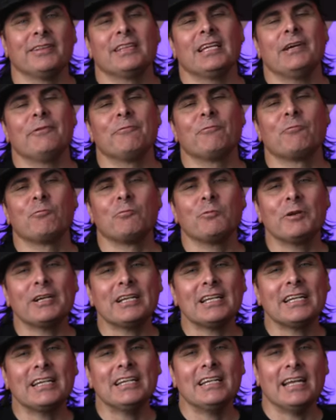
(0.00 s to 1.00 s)
They
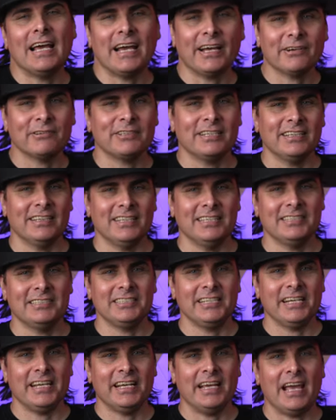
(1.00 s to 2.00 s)
really nailed it this
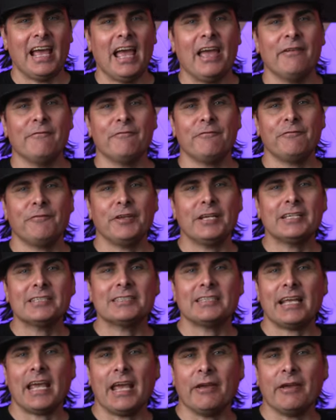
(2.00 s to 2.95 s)
year and fixed